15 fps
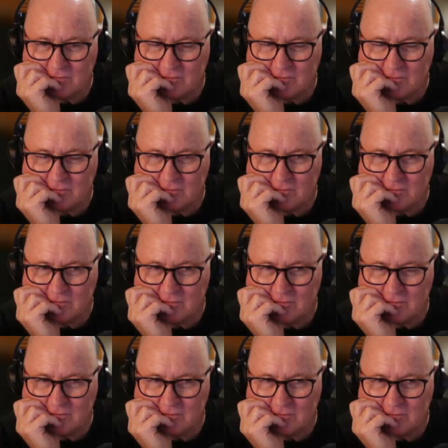
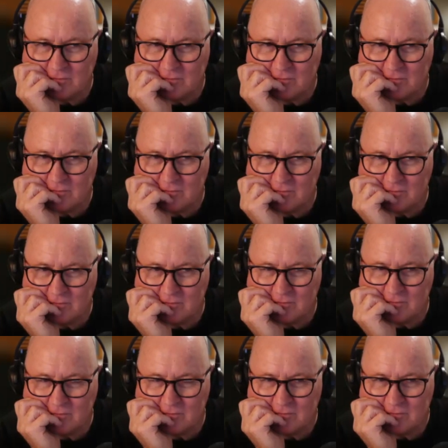
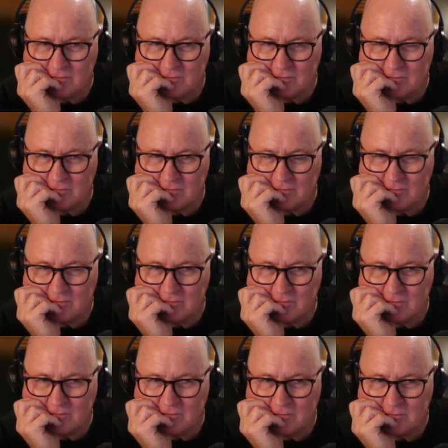
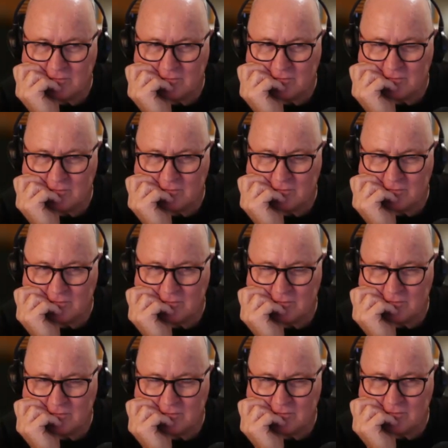
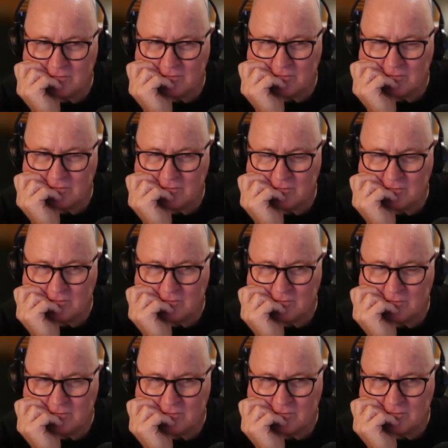
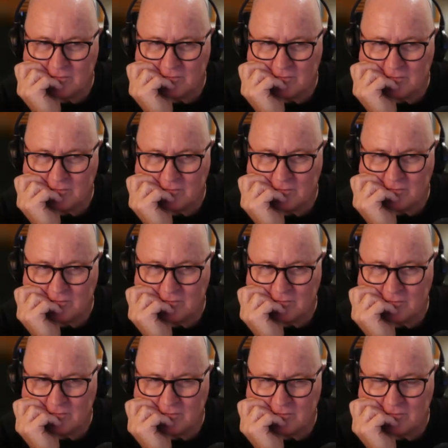
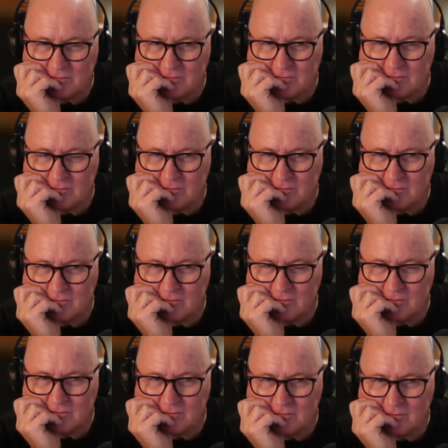
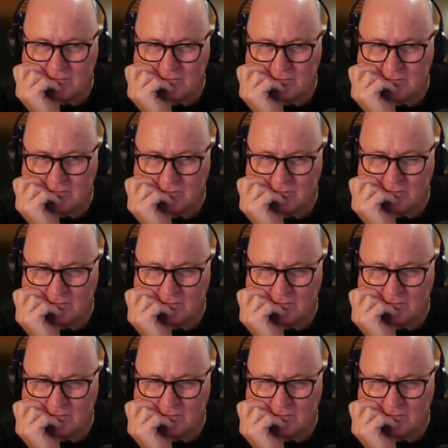The person shown says nothing.